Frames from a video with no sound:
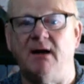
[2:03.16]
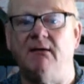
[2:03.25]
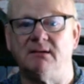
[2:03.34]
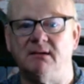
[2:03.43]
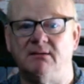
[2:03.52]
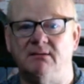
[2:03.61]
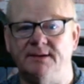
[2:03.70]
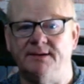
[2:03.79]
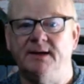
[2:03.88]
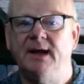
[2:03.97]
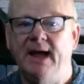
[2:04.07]

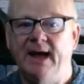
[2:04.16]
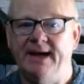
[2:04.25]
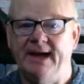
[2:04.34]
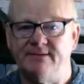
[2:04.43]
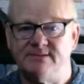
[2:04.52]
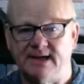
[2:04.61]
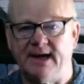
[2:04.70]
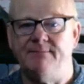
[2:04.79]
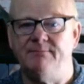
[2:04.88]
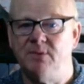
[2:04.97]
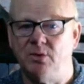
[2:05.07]
online and how to
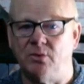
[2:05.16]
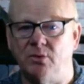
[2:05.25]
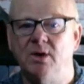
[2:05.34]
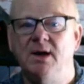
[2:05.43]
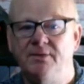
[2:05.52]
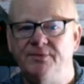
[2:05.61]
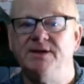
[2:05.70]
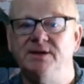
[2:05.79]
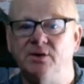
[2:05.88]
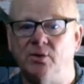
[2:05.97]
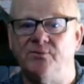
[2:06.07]
get more than
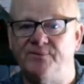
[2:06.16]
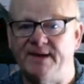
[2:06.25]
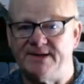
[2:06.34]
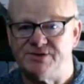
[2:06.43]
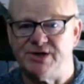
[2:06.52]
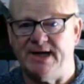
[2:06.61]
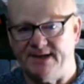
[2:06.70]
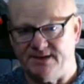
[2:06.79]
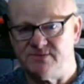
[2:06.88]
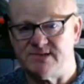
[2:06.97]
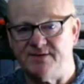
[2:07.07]
your fair share
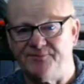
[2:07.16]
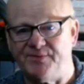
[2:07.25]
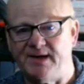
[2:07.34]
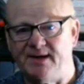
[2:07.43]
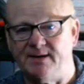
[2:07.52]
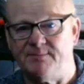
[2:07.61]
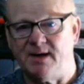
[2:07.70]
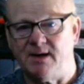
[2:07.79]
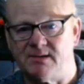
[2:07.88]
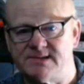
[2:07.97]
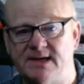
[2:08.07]
using affiliate
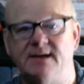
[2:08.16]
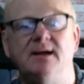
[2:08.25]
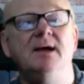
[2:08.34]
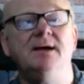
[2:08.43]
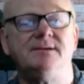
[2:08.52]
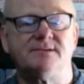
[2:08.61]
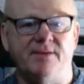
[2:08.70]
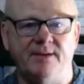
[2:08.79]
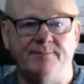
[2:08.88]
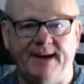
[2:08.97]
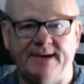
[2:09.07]
marketing to
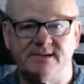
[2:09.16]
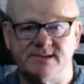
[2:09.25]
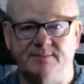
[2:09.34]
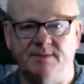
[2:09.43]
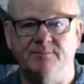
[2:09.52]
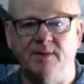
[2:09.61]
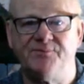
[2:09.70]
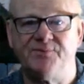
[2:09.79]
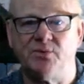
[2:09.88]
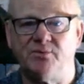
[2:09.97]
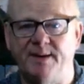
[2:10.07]
the maximum. My
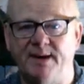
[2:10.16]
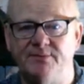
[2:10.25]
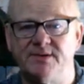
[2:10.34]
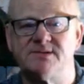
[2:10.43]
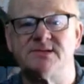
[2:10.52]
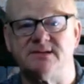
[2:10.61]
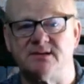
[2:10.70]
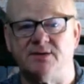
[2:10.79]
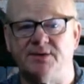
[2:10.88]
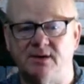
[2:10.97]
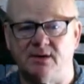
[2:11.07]
fourth bonus is
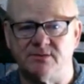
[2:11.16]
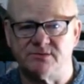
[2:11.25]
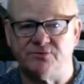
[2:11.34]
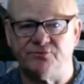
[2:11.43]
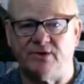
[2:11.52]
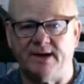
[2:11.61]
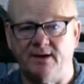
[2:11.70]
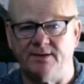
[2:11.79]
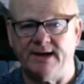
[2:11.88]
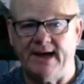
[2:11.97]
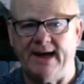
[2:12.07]
going to concentrate
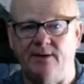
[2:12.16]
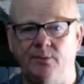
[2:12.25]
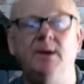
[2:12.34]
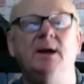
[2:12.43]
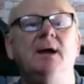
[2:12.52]
on how